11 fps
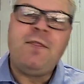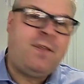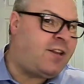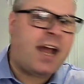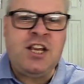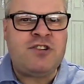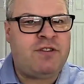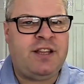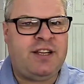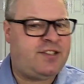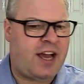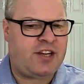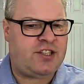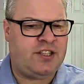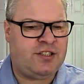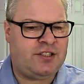The danger in these
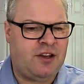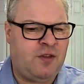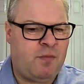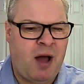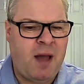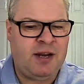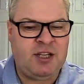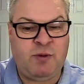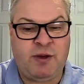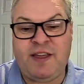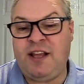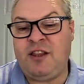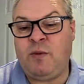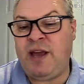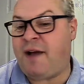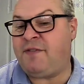sections of the Bible is we think that
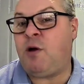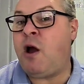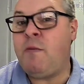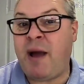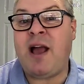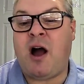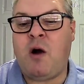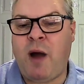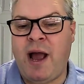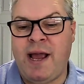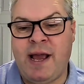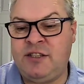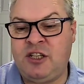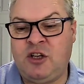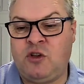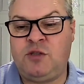we have to obey our way
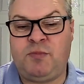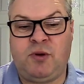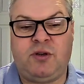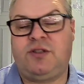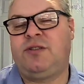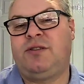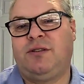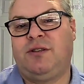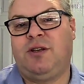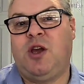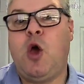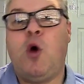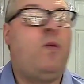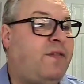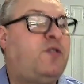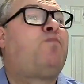into God's books.
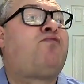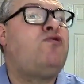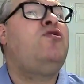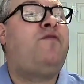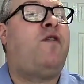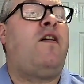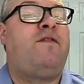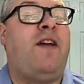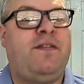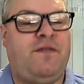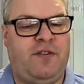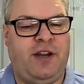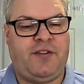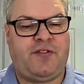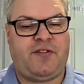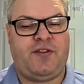We have to prove our
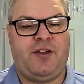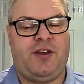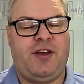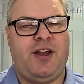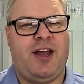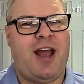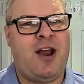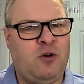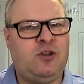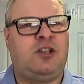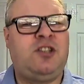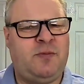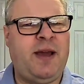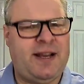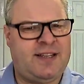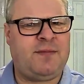faithfulness in order to
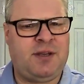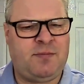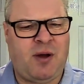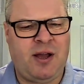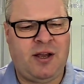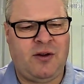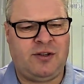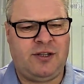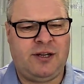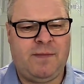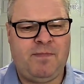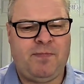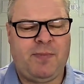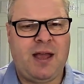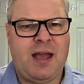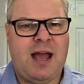be accepted by God.
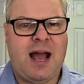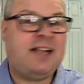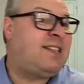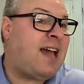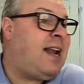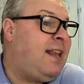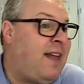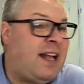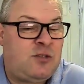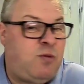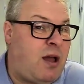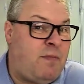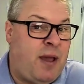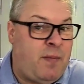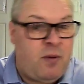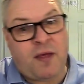And sadly, that's where
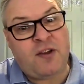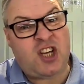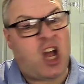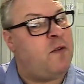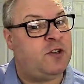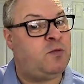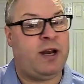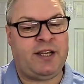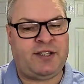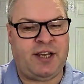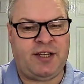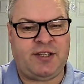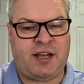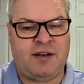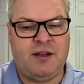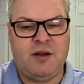people like the Jehovah's Witnesses
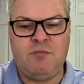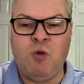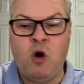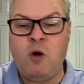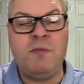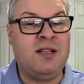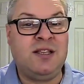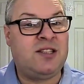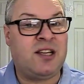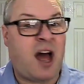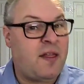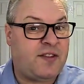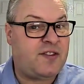and Mormons and other